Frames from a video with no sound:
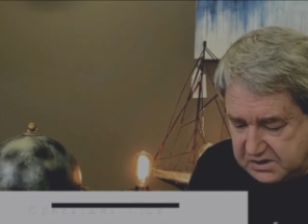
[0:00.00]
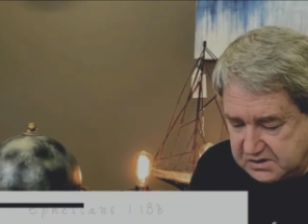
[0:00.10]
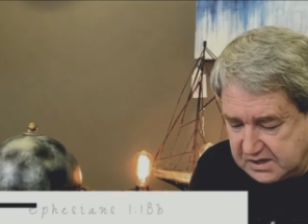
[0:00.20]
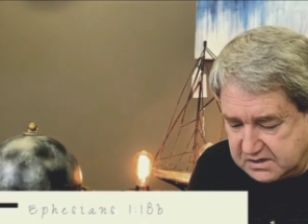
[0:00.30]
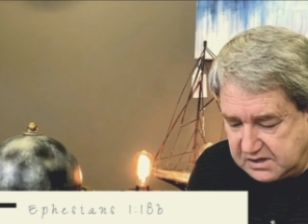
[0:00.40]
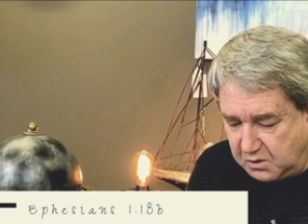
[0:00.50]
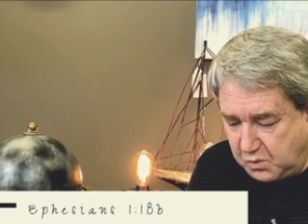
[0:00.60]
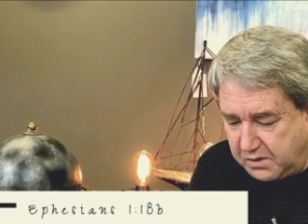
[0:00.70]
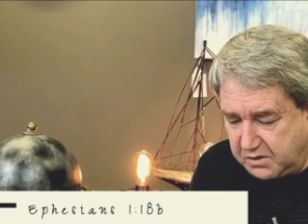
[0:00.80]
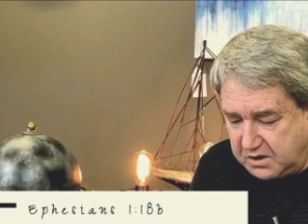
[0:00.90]
he says that
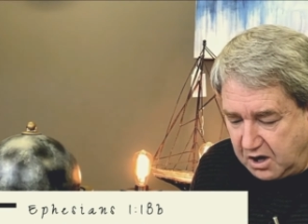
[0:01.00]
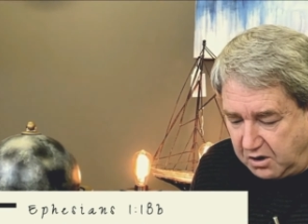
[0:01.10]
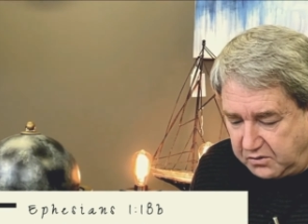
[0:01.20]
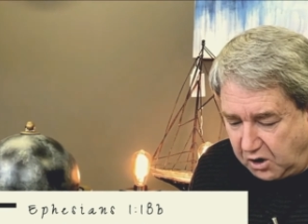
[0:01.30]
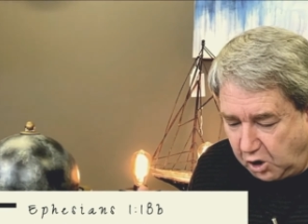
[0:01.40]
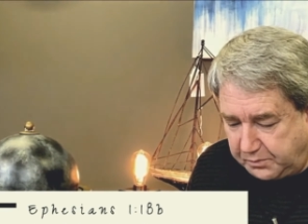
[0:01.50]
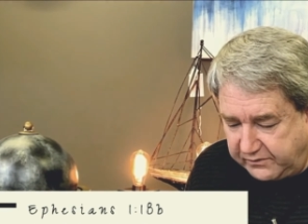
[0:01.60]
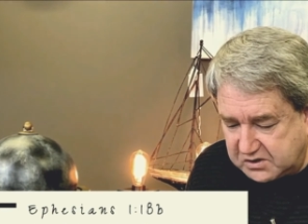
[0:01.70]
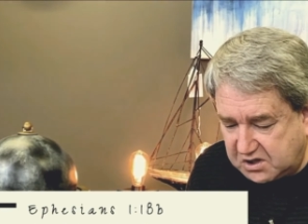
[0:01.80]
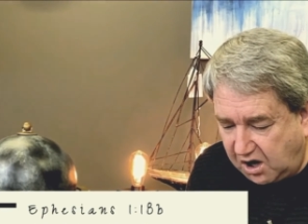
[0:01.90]
we would know the hope of
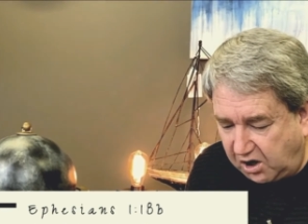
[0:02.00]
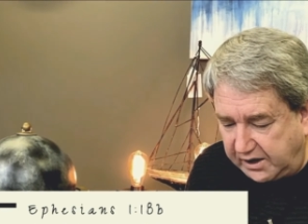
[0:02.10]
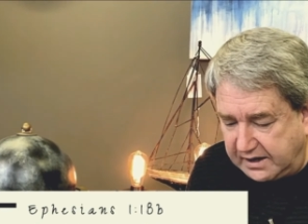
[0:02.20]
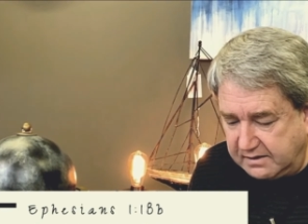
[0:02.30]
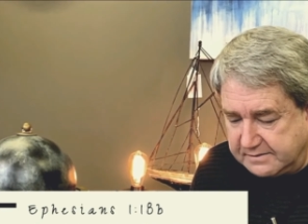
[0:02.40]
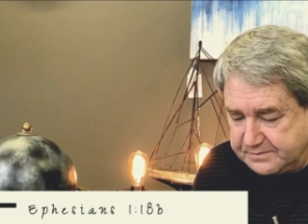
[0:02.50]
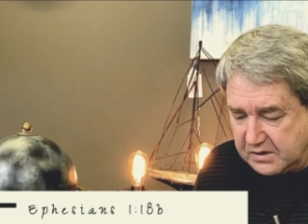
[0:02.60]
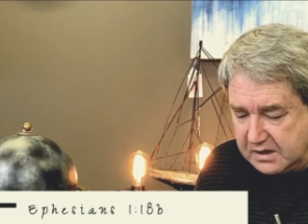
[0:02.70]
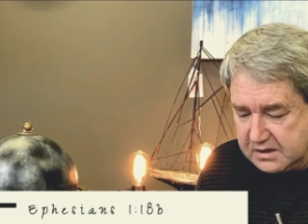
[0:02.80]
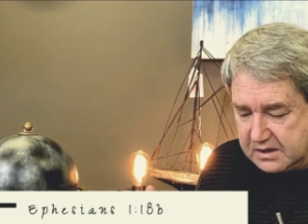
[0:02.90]
his calling
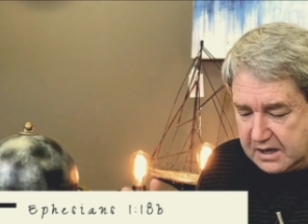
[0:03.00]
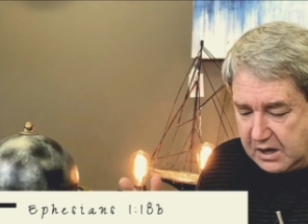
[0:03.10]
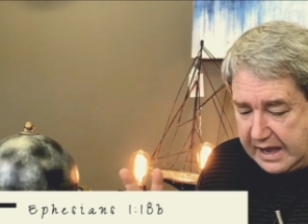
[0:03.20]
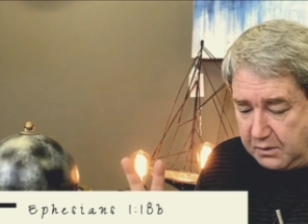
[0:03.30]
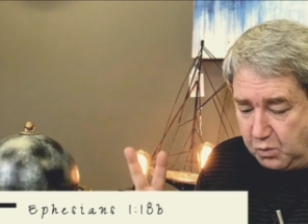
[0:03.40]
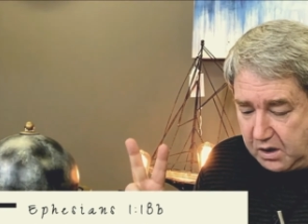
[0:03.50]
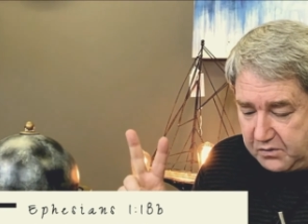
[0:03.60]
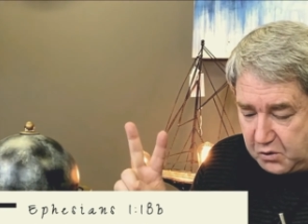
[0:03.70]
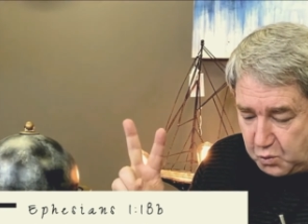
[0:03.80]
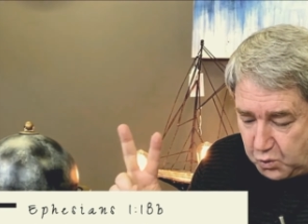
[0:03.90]
and what are
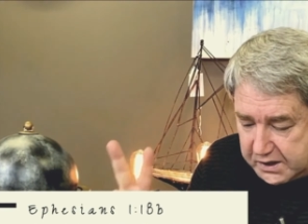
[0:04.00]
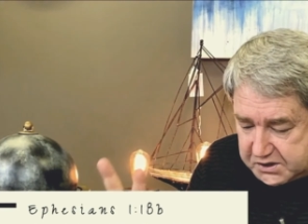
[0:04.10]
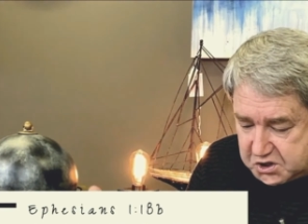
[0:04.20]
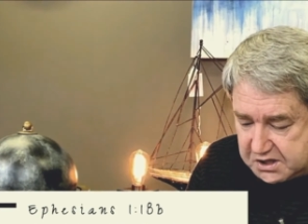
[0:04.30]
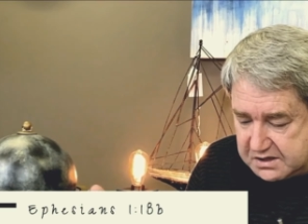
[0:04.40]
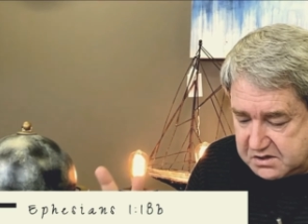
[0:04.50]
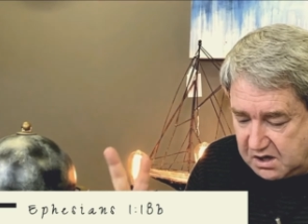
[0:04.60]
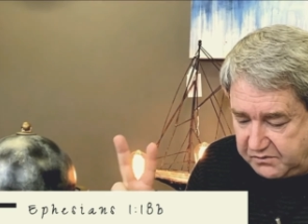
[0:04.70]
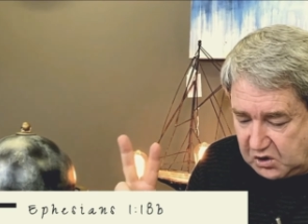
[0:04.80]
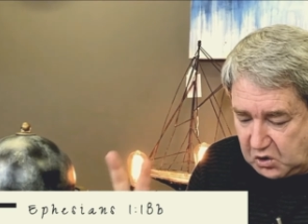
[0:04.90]
the riches
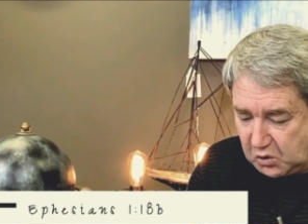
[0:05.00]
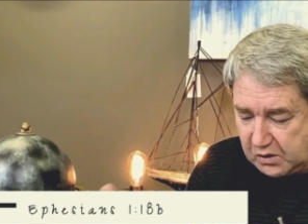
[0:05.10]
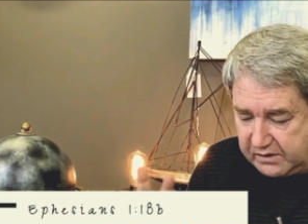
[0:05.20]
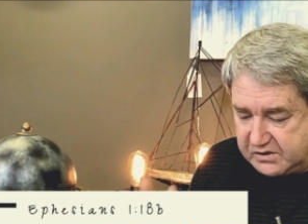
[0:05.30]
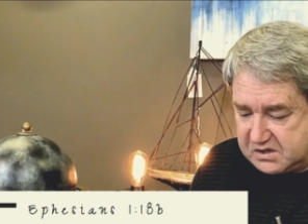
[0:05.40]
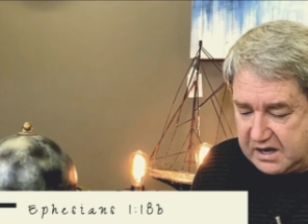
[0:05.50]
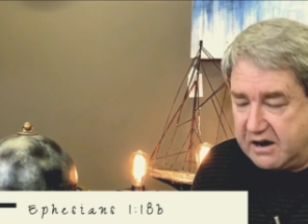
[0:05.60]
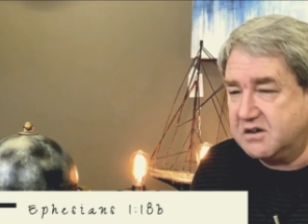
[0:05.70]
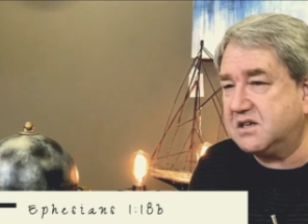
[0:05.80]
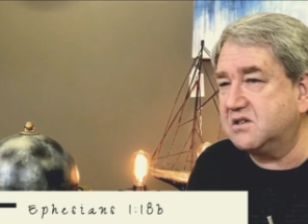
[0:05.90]
of the glory of his
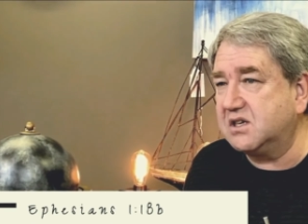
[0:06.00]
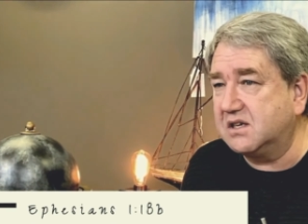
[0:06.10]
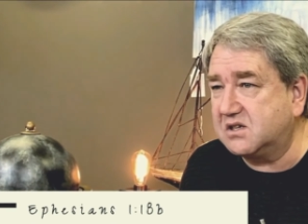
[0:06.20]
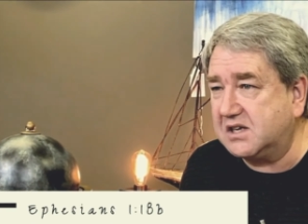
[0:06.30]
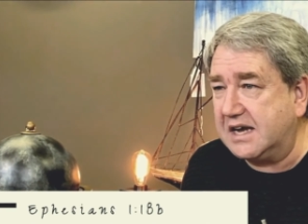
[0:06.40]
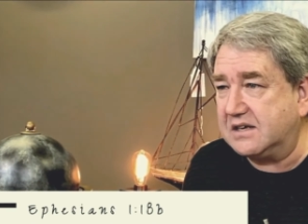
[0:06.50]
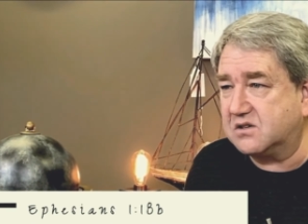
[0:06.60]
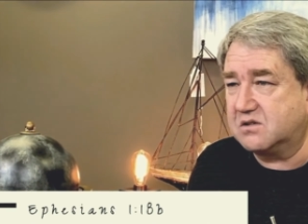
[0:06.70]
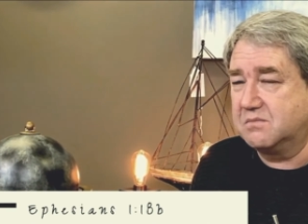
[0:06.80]
inheritance in the saints.